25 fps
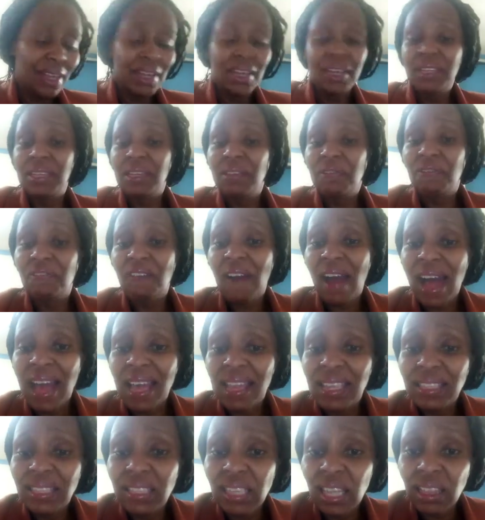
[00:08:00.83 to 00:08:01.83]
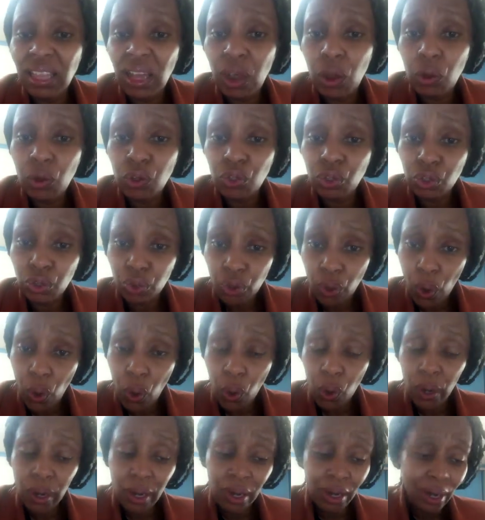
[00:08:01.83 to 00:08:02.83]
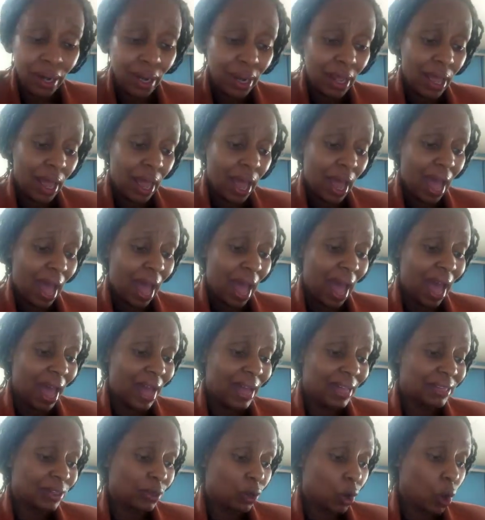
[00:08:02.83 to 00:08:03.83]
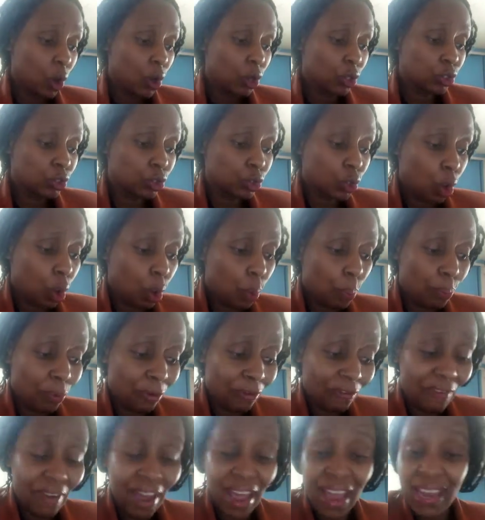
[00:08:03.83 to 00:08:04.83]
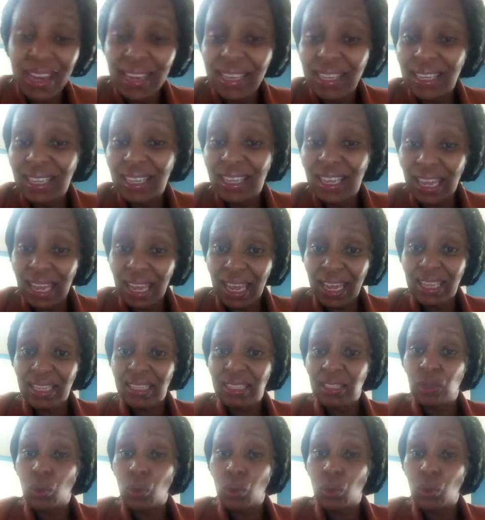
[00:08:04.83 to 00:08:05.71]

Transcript: defines the control and also provide guests